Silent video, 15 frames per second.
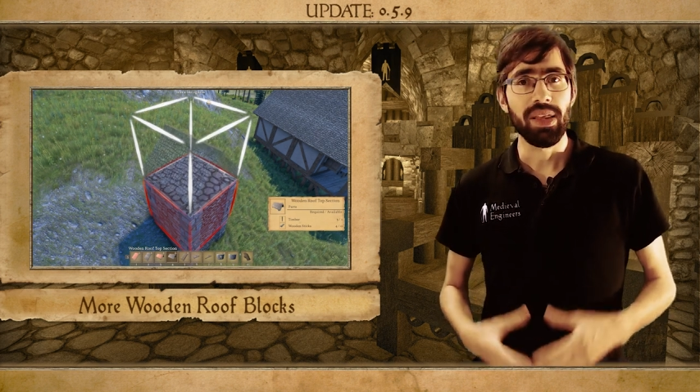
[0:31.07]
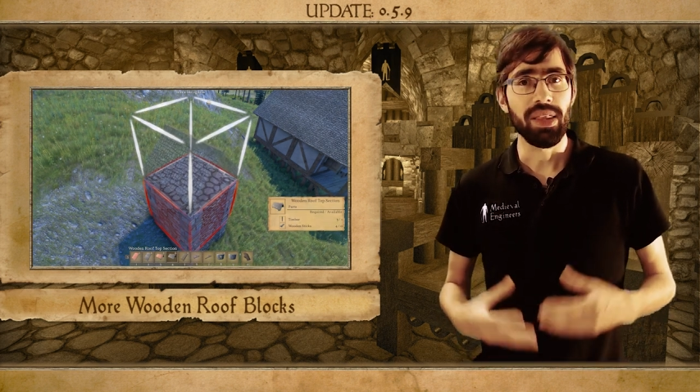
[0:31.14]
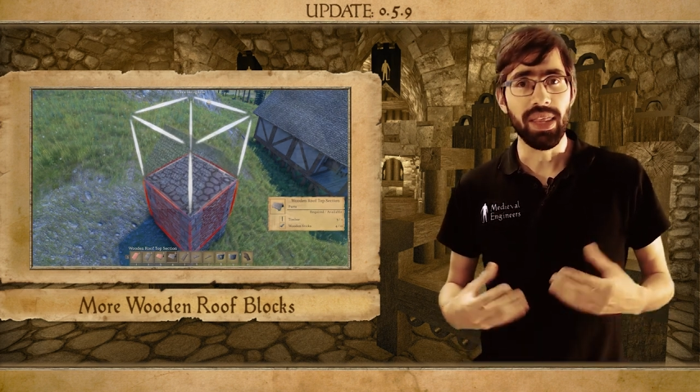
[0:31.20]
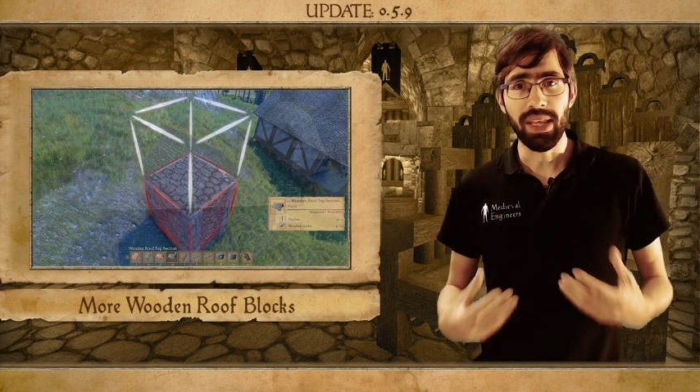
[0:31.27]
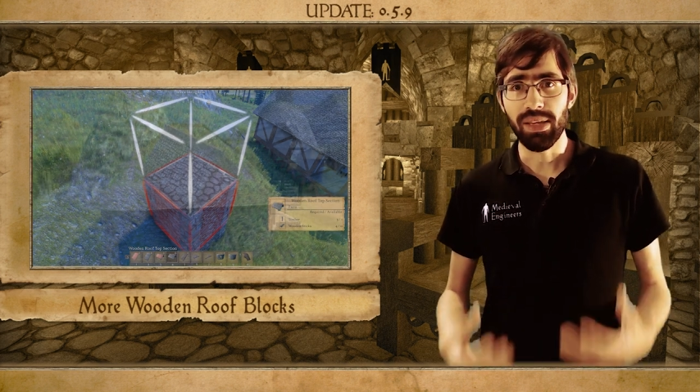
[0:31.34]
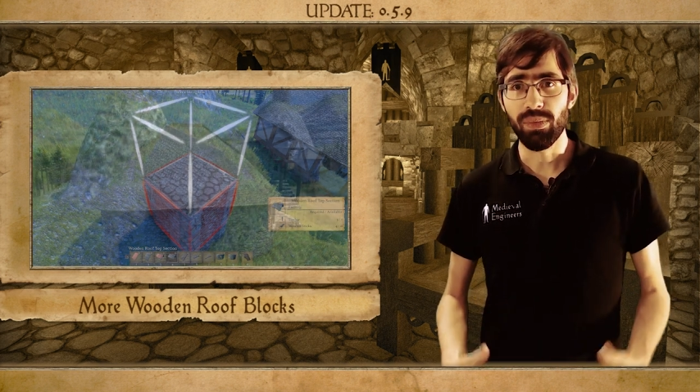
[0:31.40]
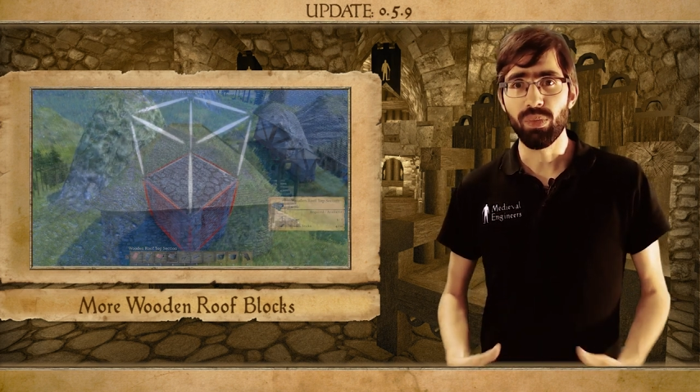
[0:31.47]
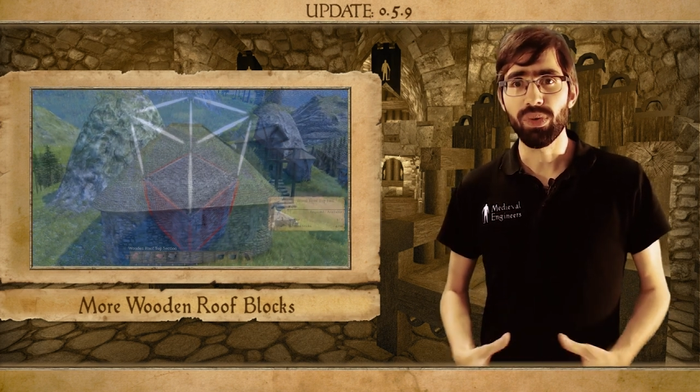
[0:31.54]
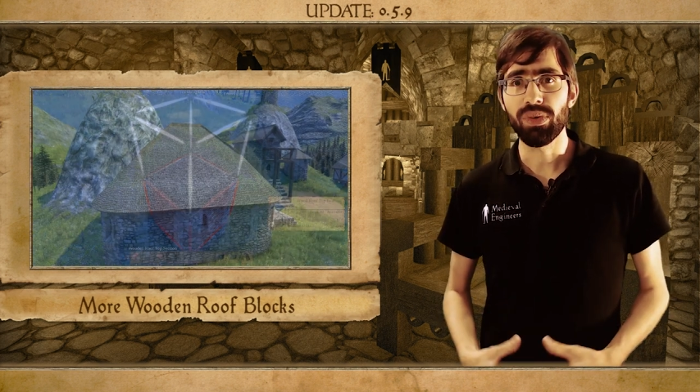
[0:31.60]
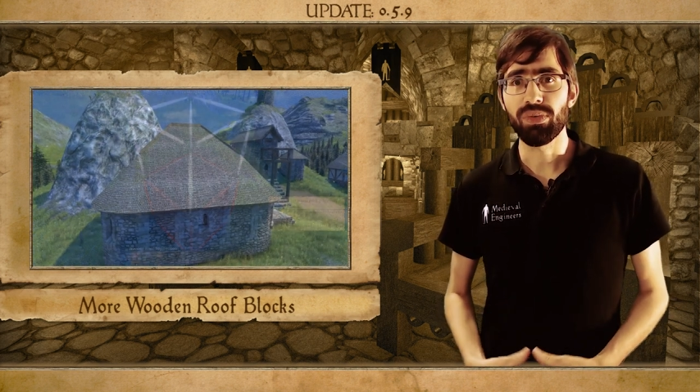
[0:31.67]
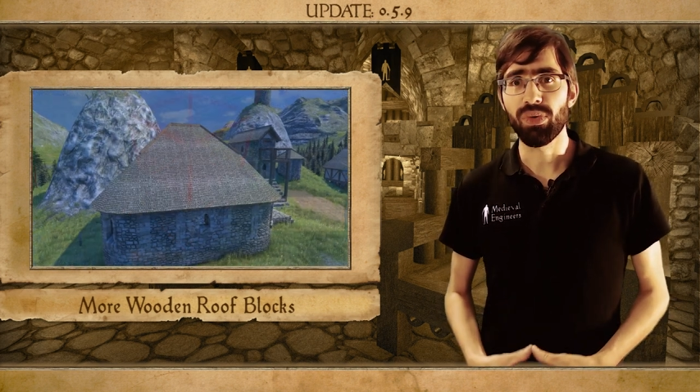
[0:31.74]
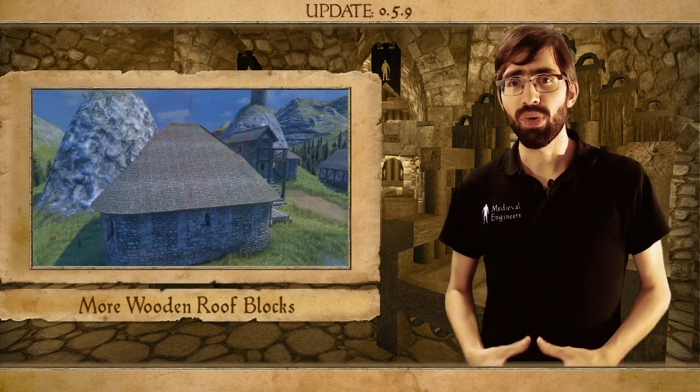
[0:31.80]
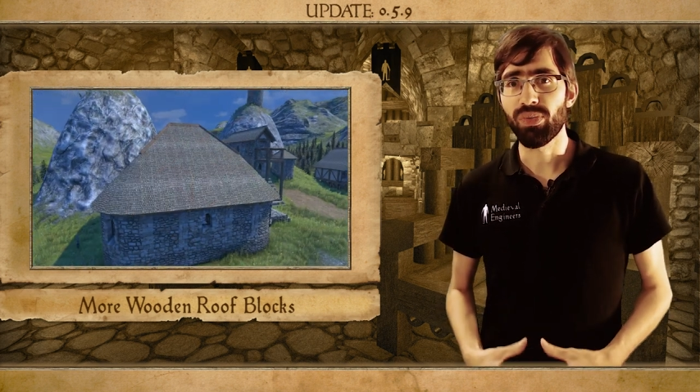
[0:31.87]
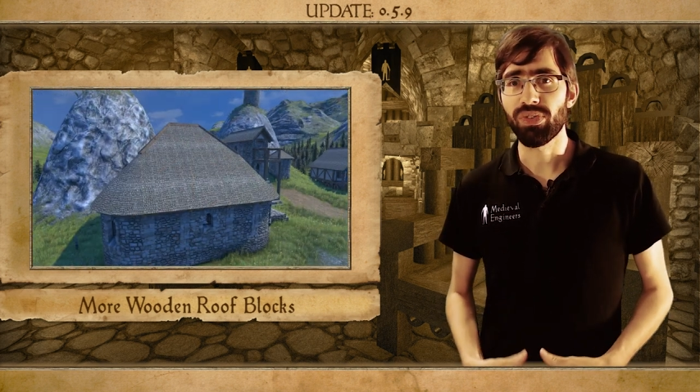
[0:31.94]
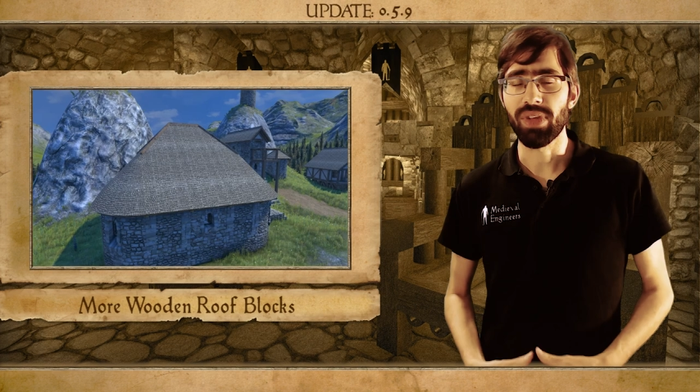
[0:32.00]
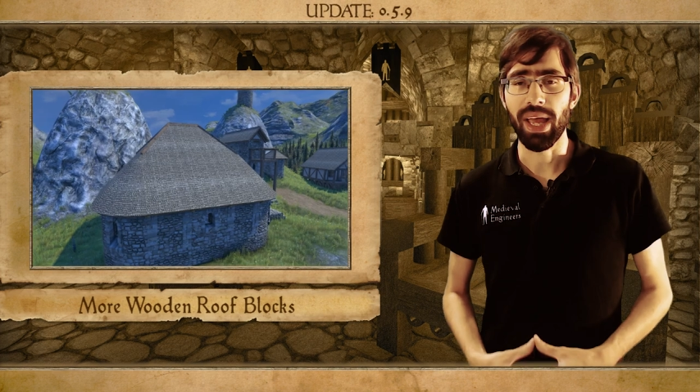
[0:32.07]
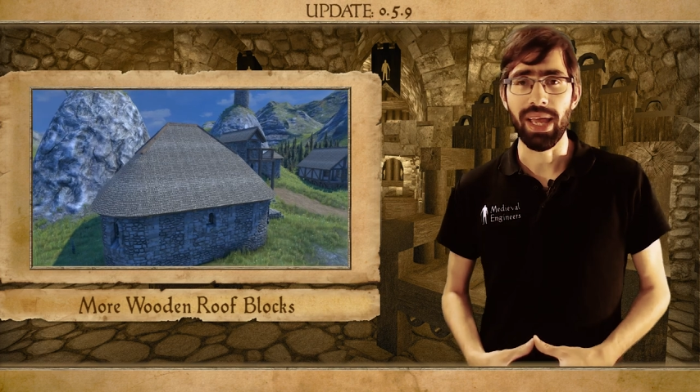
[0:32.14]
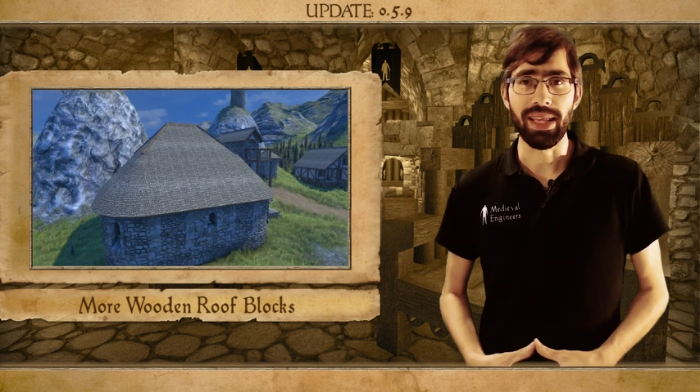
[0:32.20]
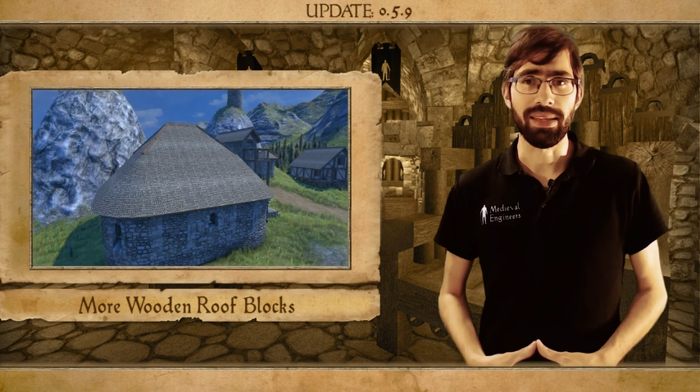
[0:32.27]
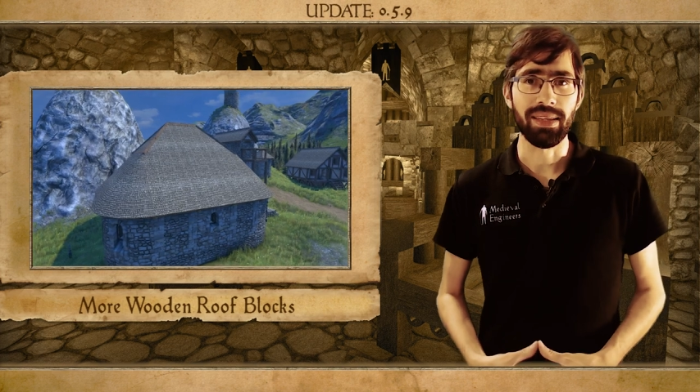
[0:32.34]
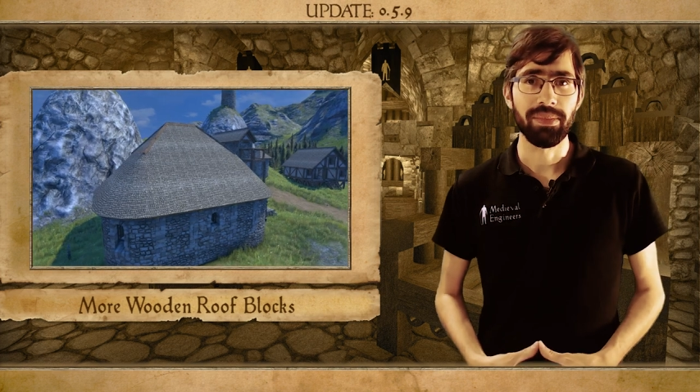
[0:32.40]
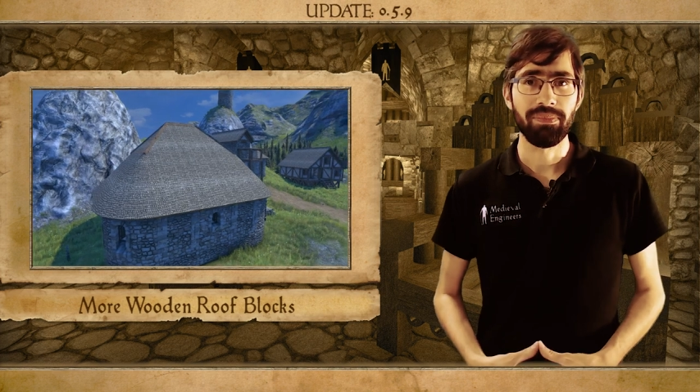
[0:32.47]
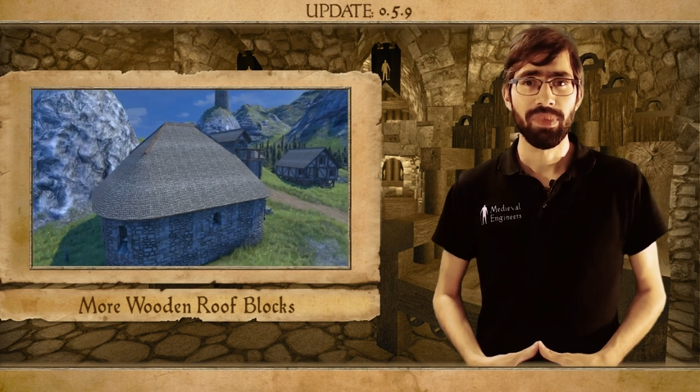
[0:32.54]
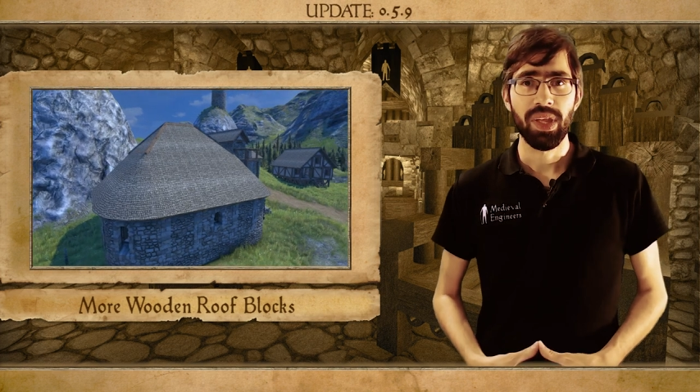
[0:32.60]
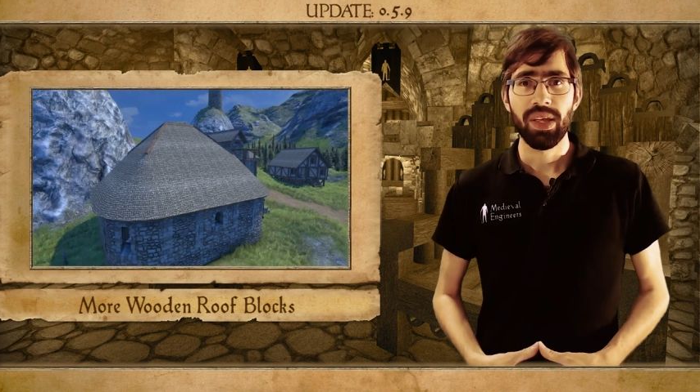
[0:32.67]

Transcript: than the wooden roofs had.